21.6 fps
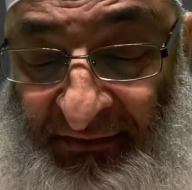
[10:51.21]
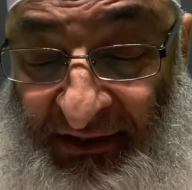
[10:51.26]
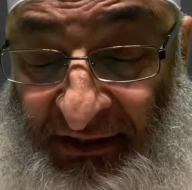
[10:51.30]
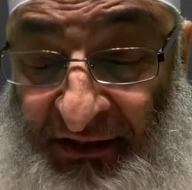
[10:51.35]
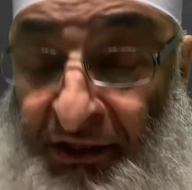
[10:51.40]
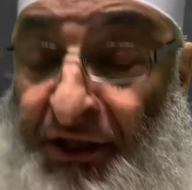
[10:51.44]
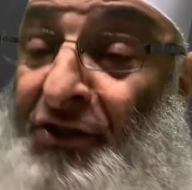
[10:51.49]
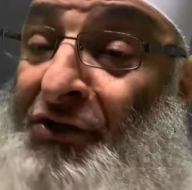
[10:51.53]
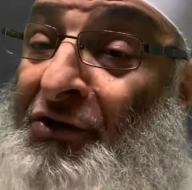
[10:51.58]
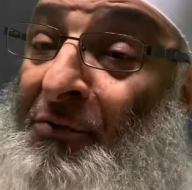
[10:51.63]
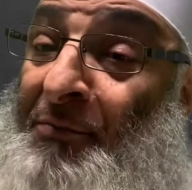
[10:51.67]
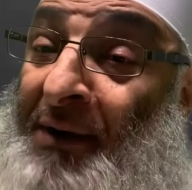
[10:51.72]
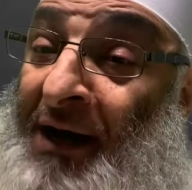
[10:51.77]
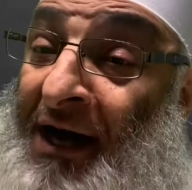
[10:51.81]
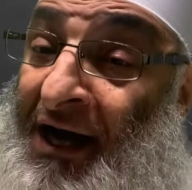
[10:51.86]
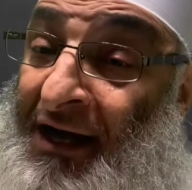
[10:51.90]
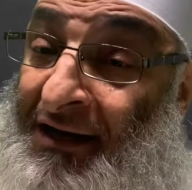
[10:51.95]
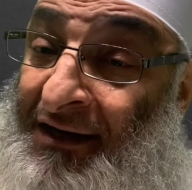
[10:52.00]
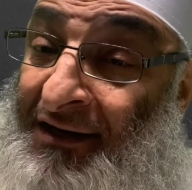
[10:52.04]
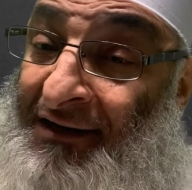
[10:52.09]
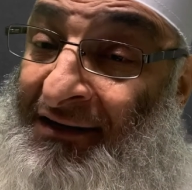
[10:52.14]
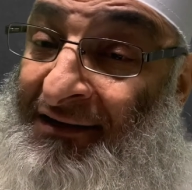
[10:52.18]
Did you
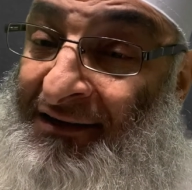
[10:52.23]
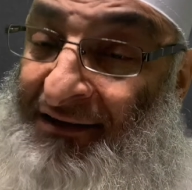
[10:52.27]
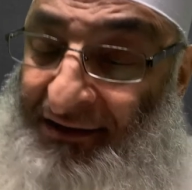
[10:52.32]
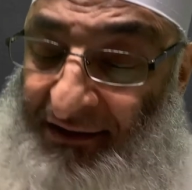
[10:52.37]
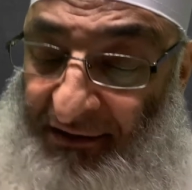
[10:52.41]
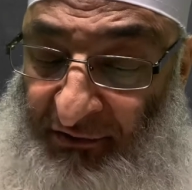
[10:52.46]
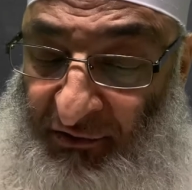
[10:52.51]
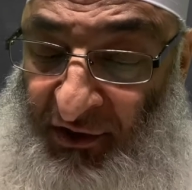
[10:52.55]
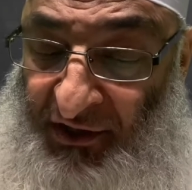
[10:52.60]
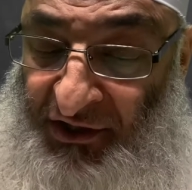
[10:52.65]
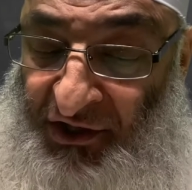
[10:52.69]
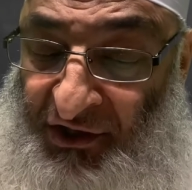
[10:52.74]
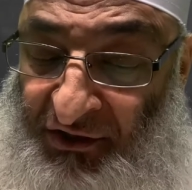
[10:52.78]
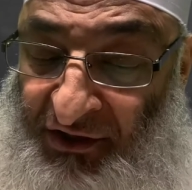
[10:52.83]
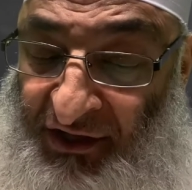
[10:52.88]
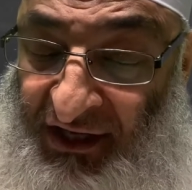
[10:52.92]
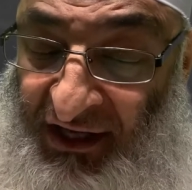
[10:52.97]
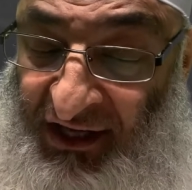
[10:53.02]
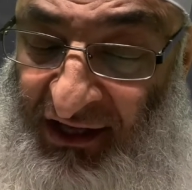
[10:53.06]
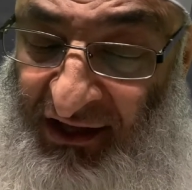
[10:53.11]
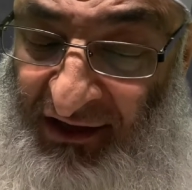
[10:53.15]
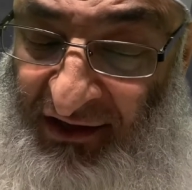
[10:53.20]
buy what you
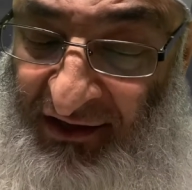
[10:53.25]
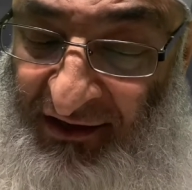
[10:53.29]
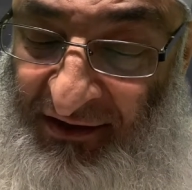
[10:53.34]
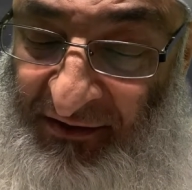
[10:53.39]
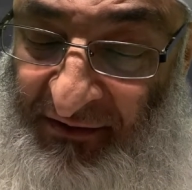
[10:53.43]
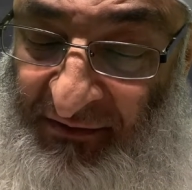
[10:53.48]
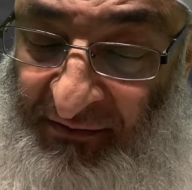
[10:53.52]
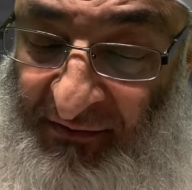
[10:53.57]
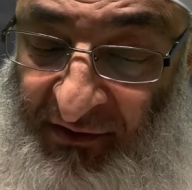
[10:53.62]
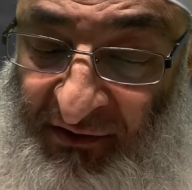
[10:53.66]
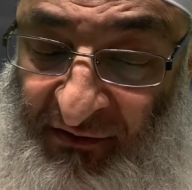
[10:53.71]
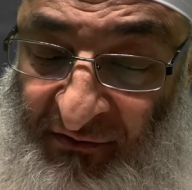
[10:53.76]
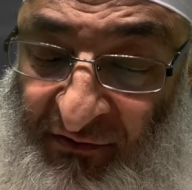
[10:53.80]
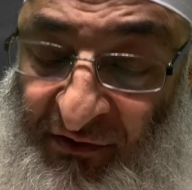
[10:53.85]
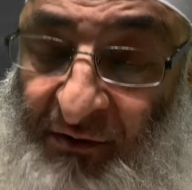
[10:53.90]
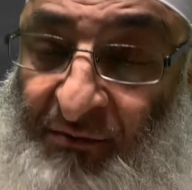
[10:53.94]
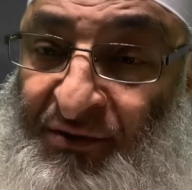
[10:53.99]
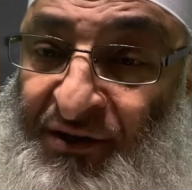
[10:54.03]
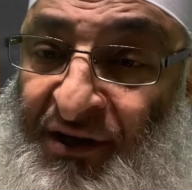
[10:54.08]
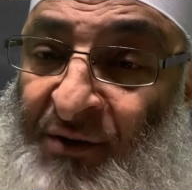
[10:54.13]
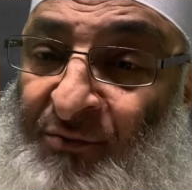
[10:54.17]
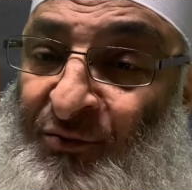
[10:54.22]
need from
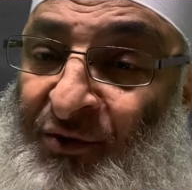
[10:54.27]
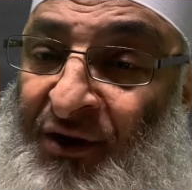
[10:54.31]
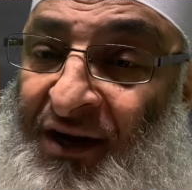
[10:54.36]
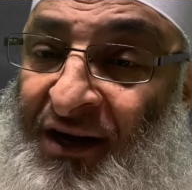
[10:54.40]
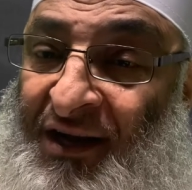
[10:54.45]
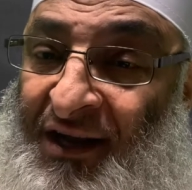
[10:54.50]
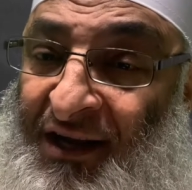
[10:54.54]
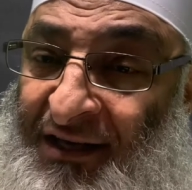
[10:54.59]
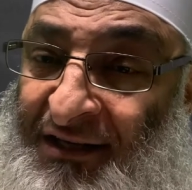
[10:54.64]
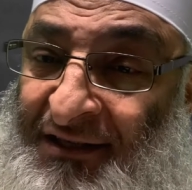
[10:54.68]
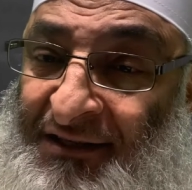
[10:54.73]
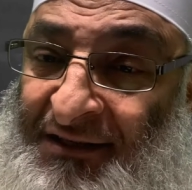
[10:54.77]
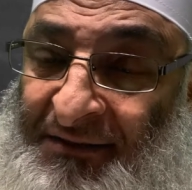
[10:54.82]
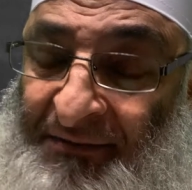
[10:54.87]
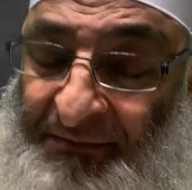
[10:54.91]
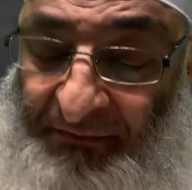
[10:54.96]
somewhere else?"